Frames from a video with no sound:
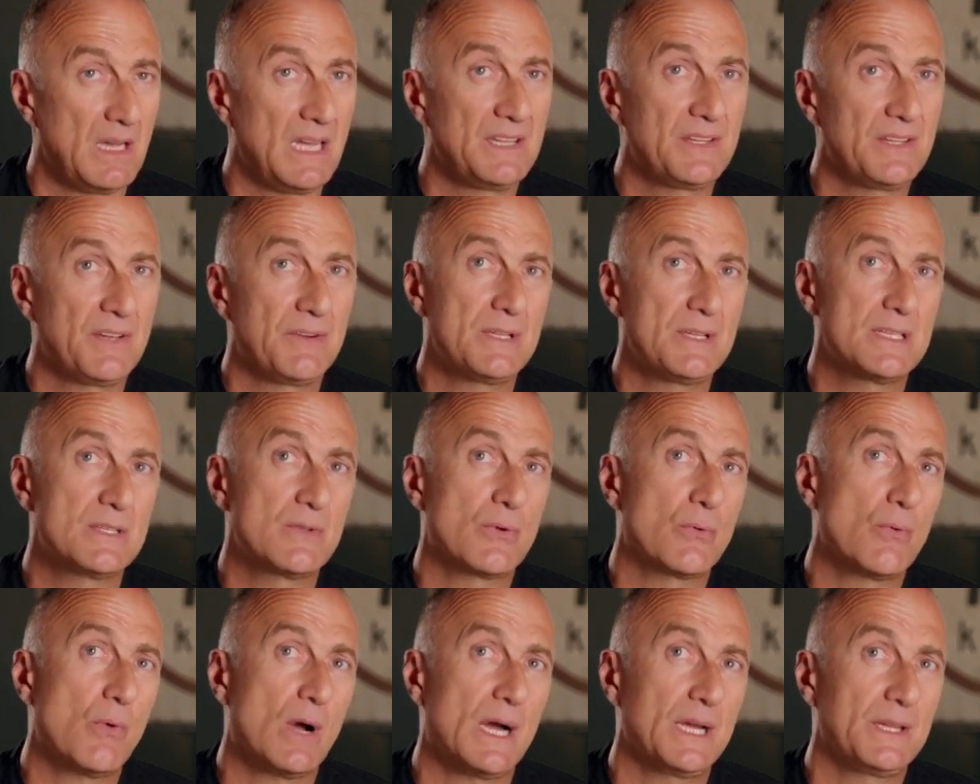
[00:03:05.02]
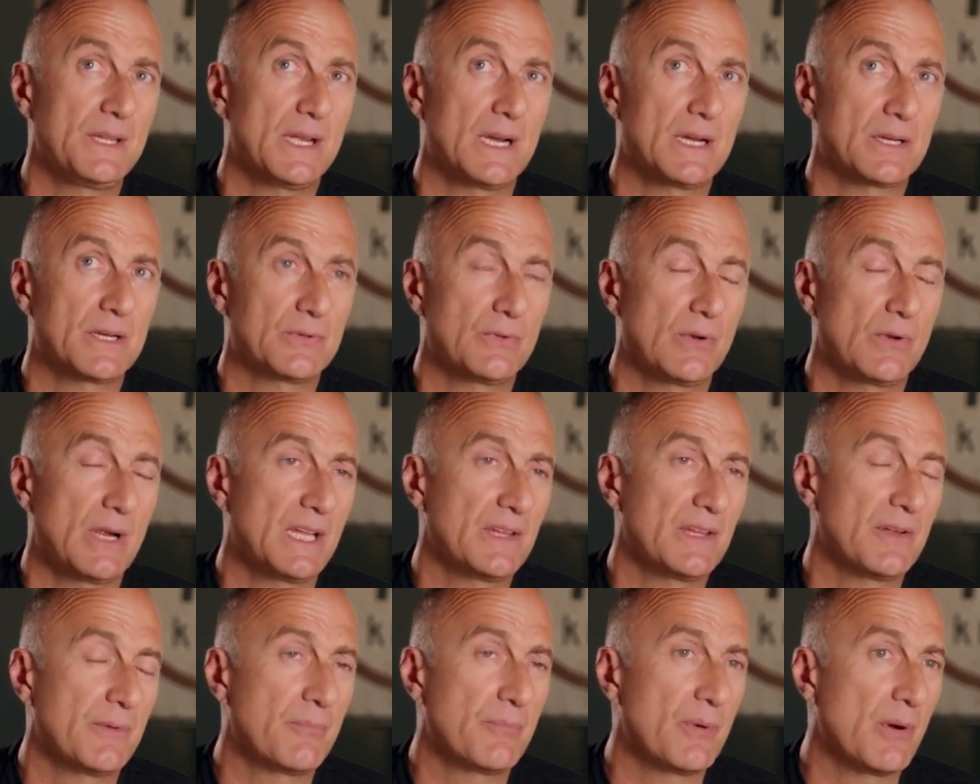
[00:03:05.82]
and the reason why they are
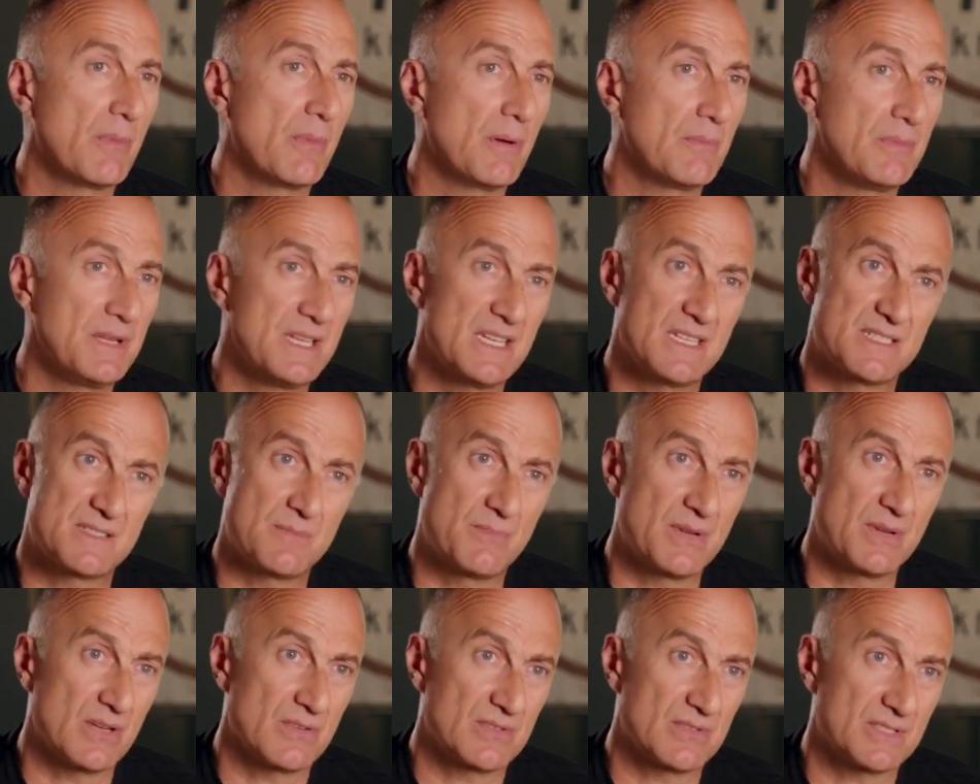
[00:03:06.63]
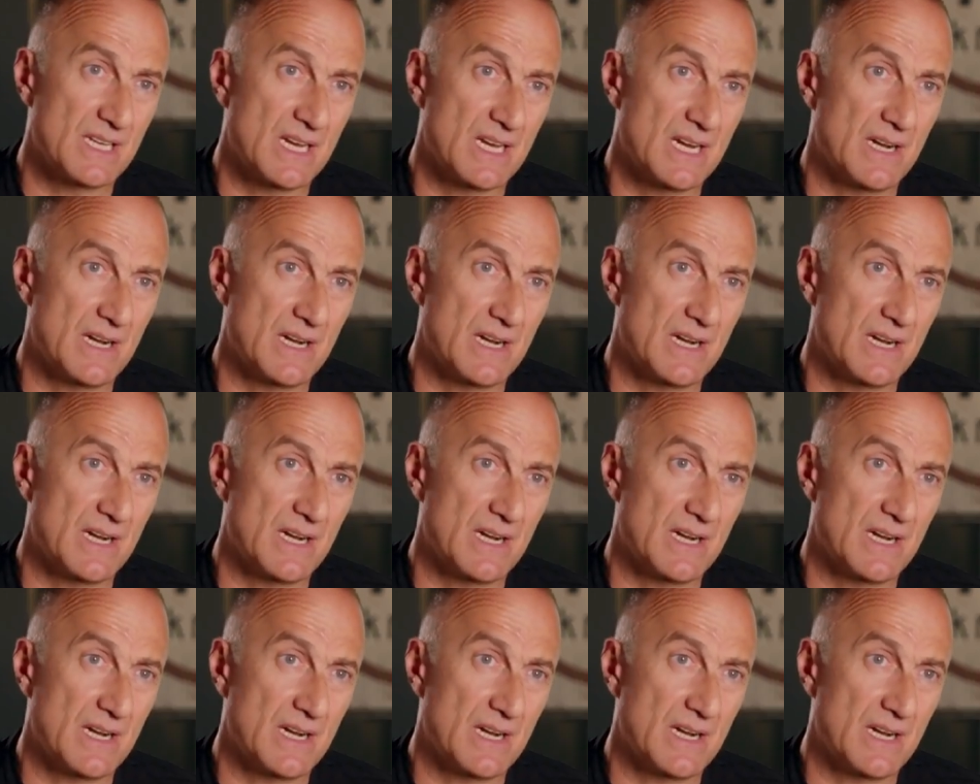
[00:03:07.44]
together probably is because they